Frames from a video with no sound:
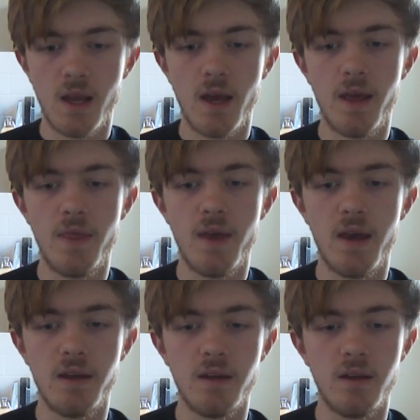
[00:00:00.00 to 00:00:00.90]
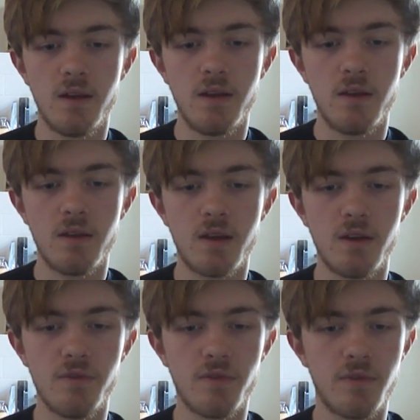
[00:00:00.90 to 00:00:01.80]
And then,
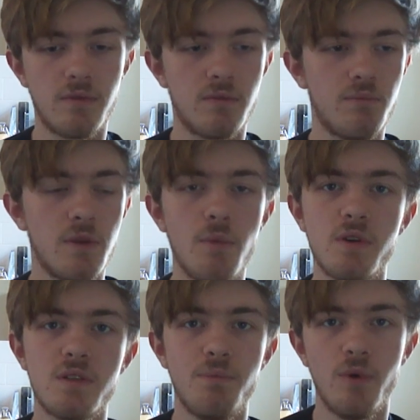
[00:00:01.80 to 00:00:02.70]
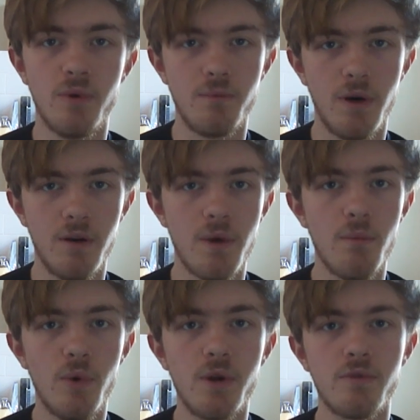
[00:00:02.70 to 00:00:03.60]
kind of, the most important part of my
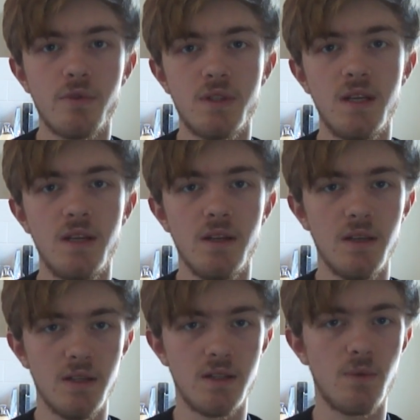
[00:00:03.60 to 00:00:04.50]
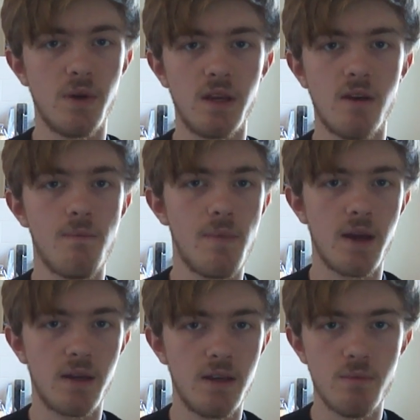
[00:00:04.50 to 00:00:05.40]
morning routine is when I come
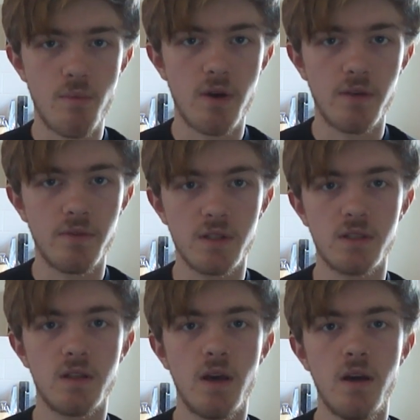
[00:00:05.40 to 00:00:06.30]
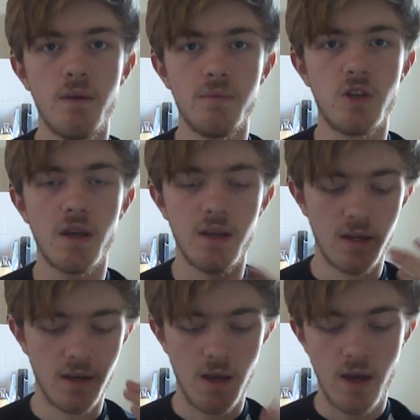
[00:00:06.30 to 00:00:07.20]
back, eat my breakfast, I'm
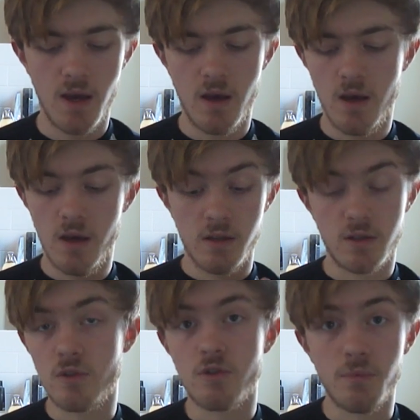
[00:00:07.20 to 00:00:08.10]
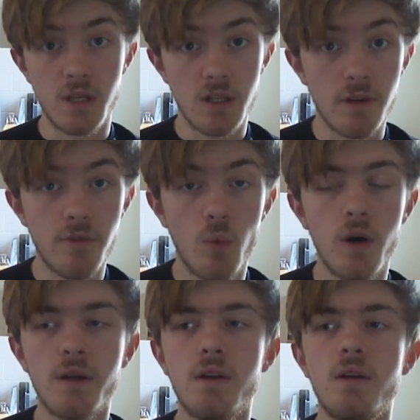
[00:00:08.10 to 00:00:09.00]
checking social media for
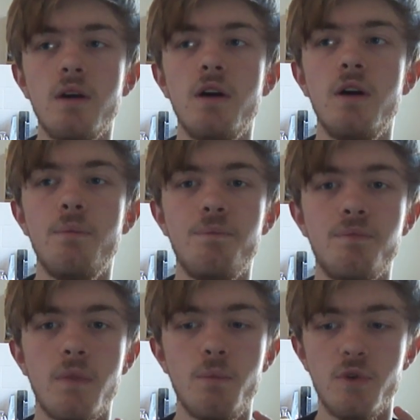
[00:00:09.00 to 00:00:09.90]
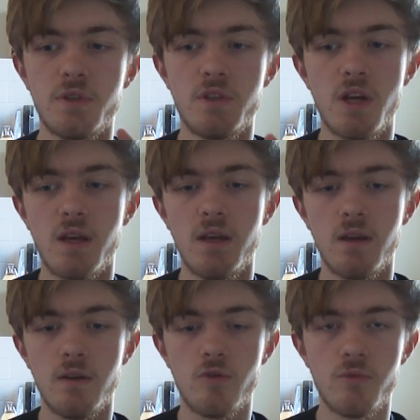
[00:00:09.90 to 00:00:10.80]
one. I'm also
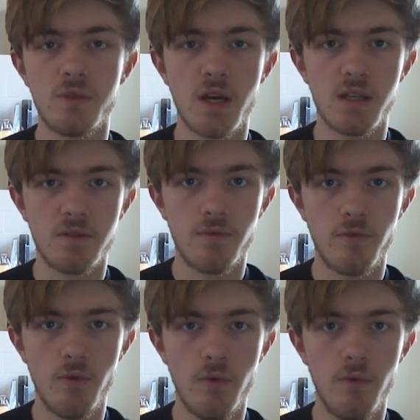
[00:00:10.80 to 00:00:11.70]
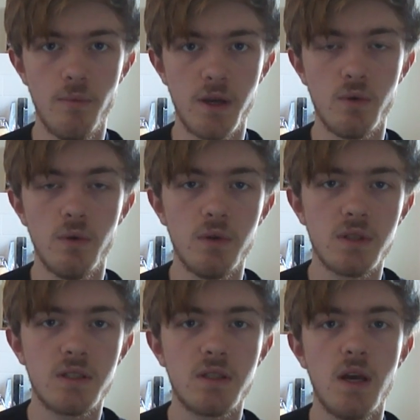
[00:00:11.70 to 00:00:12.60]
checking group chats for my
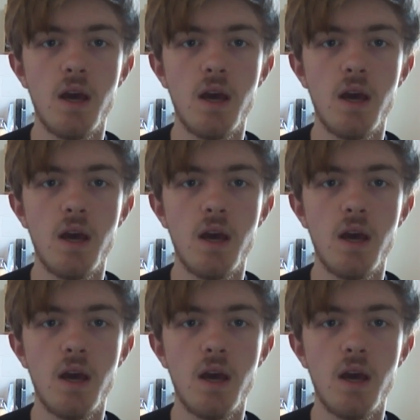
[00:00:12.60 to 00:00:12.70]
course,